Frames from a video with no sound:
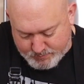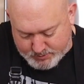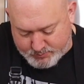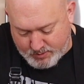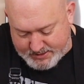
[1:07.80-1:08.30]

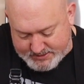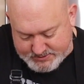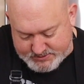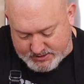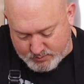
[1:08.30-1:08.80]
but grinding
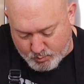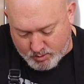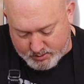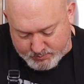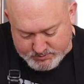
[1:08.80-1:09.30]
just didn't
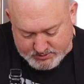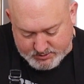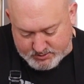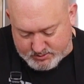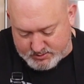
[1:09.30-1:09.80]
work. It was a
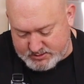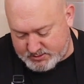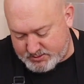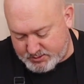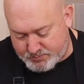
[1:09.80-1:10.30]

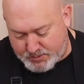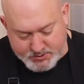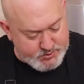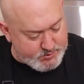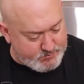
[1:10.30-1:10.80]
little too
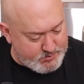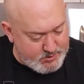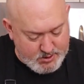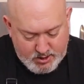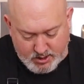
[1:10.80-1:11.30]
pungent,
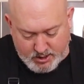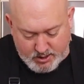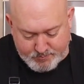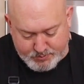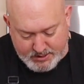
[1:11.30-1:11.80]

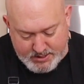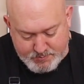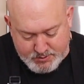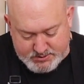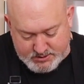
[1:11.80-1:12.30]
but I
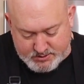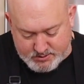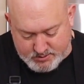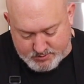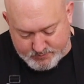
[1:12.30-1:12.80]
am using
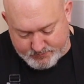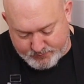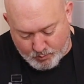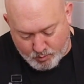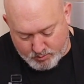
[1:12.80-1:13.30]

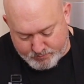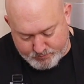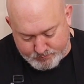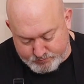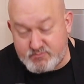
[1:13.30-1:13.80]
4
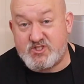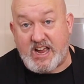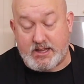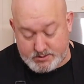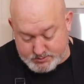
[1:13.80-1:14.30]

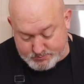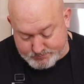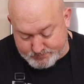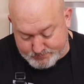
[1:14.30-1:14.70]
shallots.